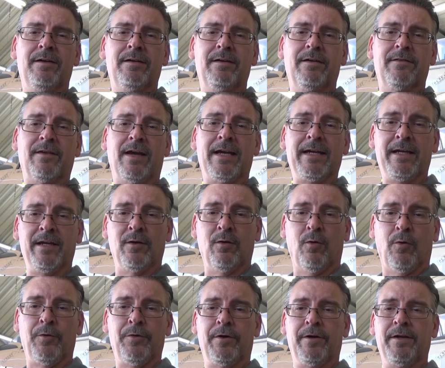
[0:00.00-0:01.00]
as I get
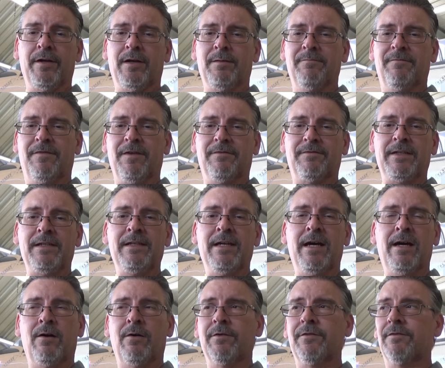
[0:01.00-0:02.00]
older, I'm 50
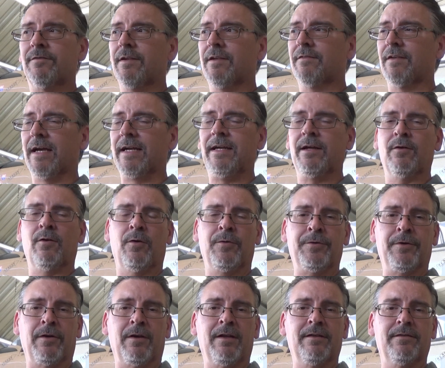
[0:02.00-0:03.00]
now, as I get
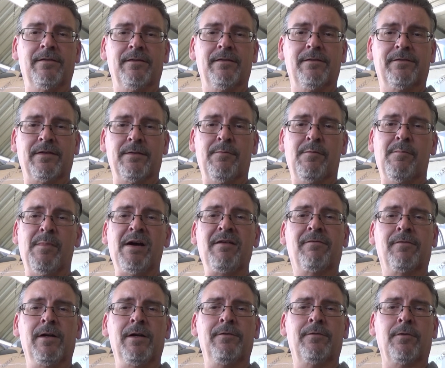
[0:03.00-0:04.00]
older, some of my
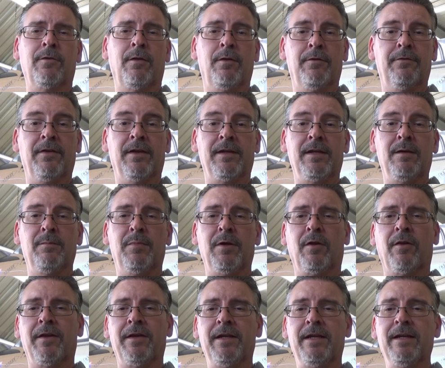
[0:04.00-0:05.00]
friends are losing the
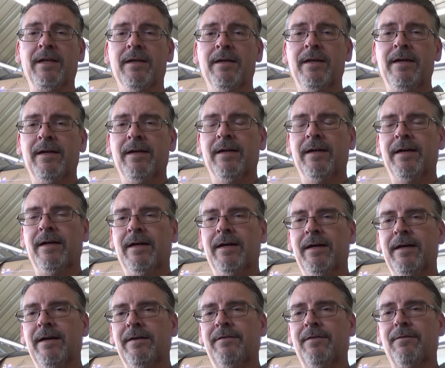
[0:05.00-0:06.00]
ability
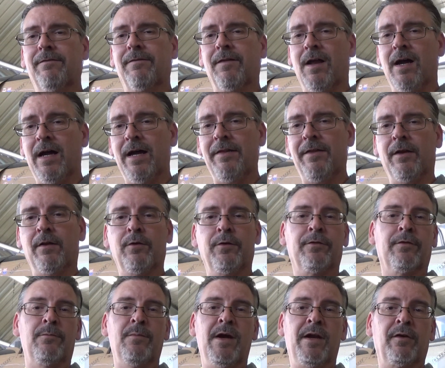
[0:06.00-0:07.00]
to fly. They
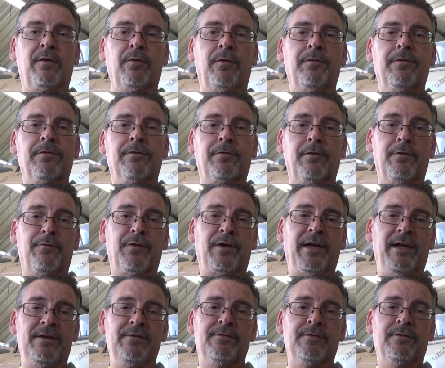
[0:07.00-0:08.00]
lose their medical
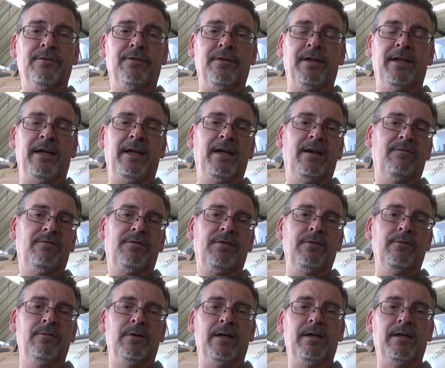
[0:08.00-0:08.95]
certifications, and they have to